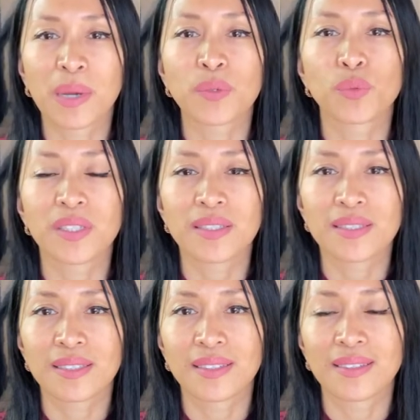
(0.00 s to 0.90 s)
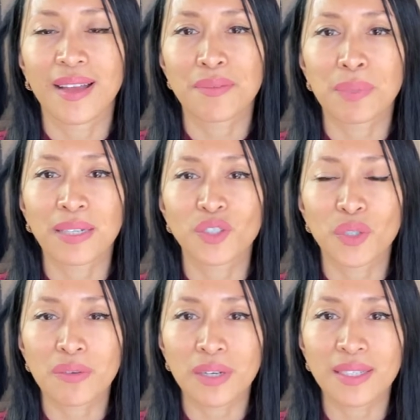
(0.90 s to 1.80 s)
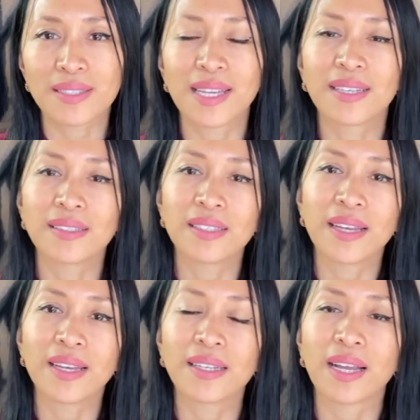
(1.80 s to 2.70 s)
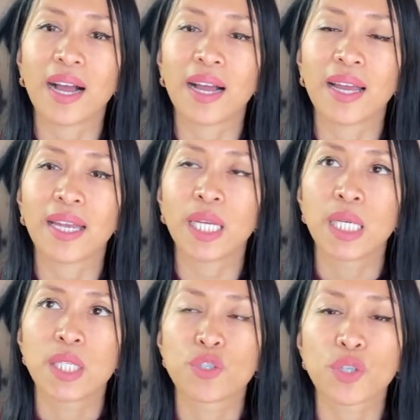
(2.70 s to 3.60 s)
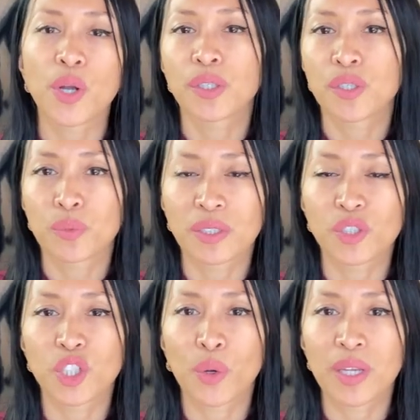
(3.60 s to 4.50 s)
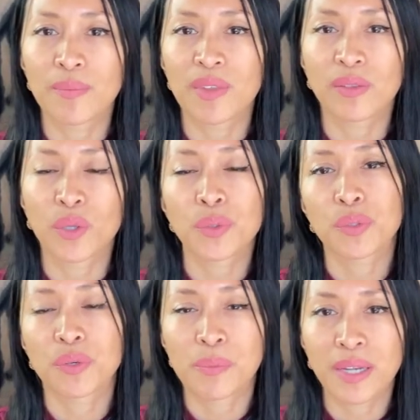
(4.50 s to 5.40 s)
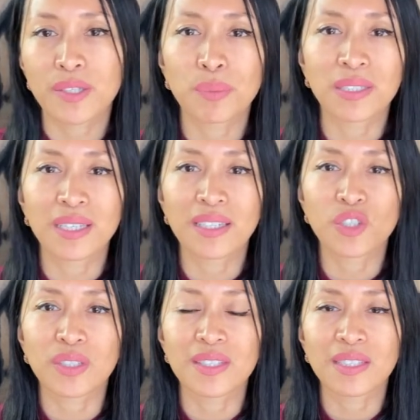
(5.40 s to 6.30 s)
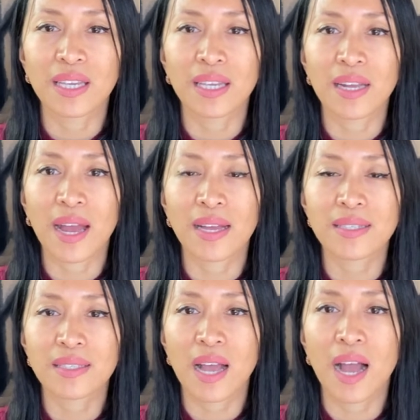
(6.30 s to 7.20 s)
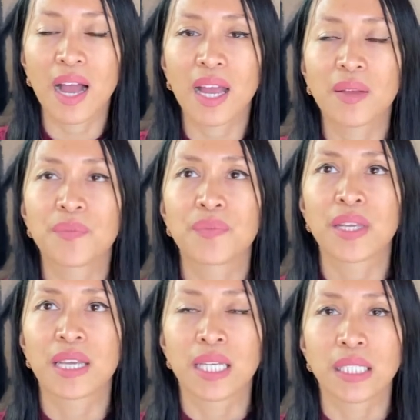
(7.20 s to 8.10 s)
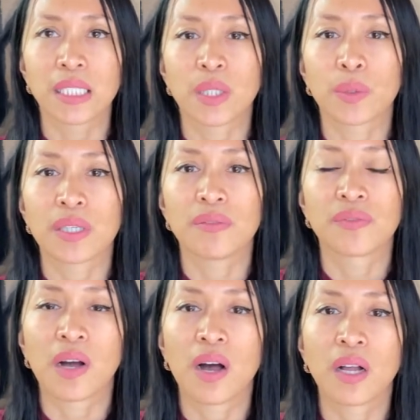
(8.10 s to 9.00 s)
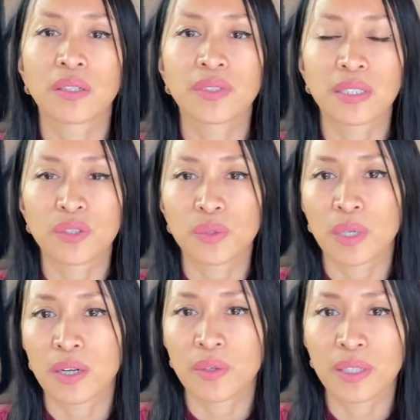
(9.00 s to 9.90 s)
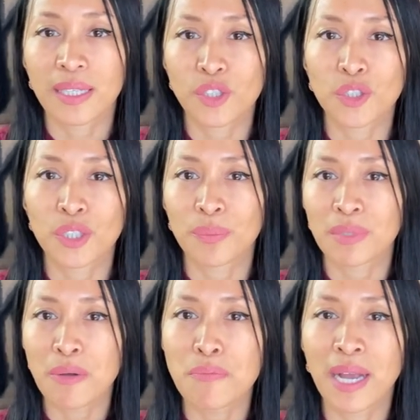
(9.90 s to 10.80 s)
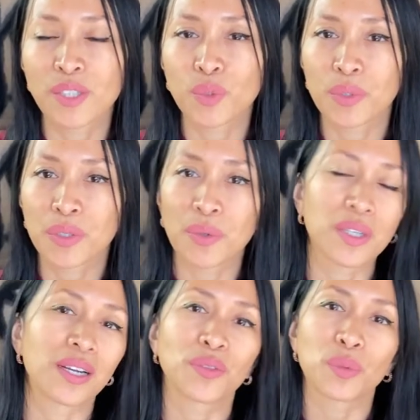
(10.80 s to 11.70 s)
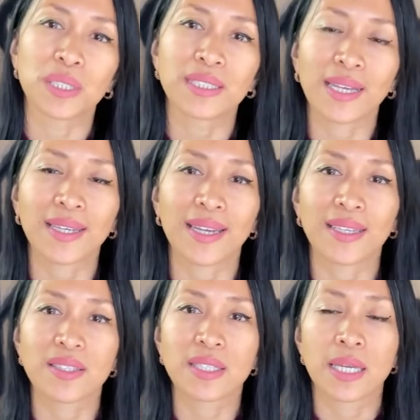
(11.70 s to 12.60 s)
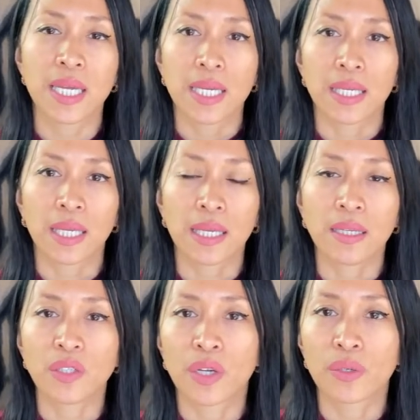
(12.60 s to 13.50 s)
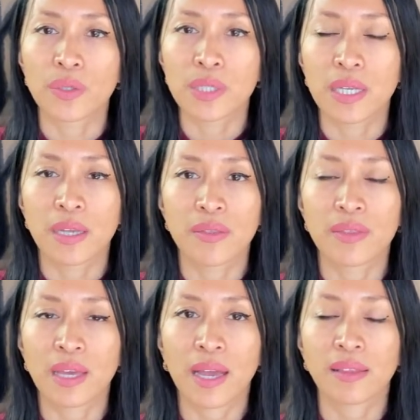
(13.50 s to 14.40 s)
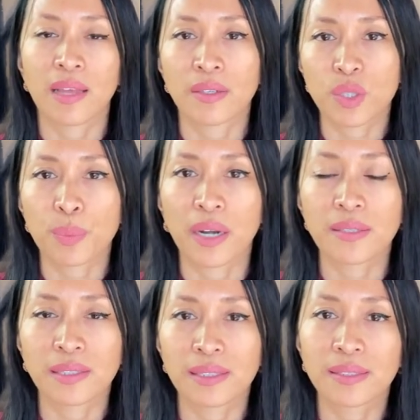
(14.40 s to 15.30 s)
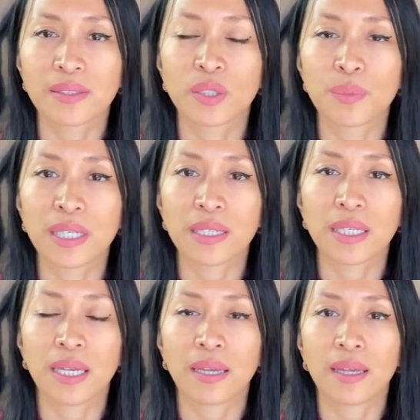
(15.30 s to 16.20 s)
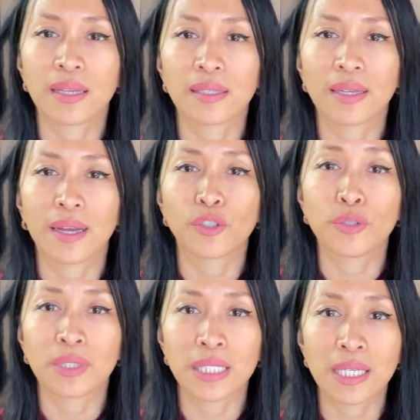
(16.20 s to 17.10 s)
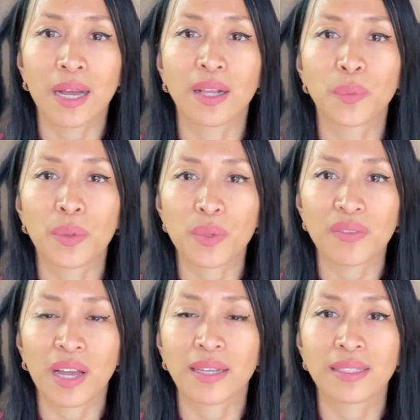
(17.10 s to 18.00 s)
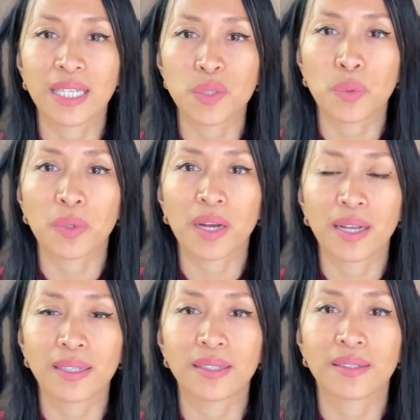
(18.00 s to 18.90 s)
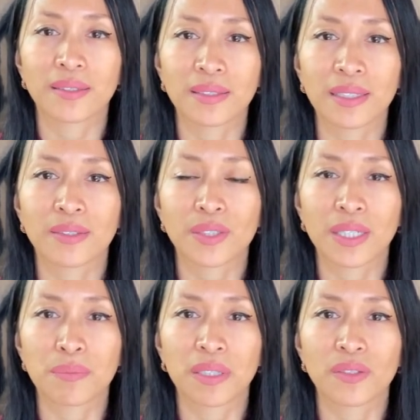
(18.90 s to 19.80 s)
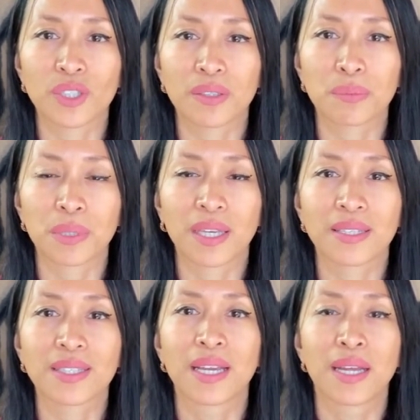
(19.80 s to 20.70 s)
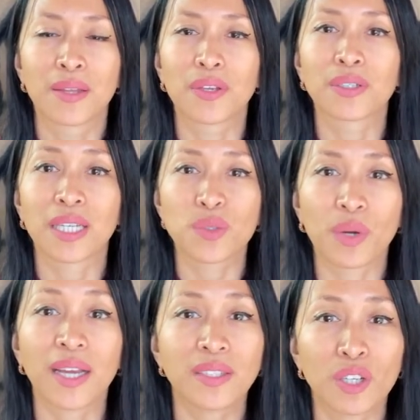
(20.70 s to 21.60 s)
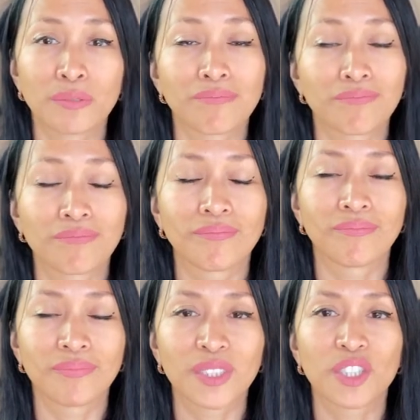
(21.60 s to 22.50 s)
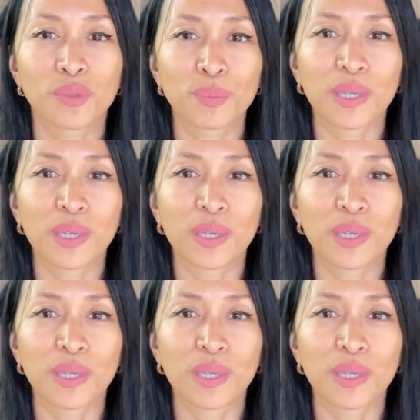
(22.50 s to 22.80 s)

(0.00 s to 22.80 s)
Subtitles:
reason and not by choice. And yet I started to really show him that those were my expectations. And as time evolved, and through our relationship, now mind you, we're going on 3 decades, he knows that that is priceless to me. And you can tell when we've had days where we're kind of irritated by each other, because there are days where I know it's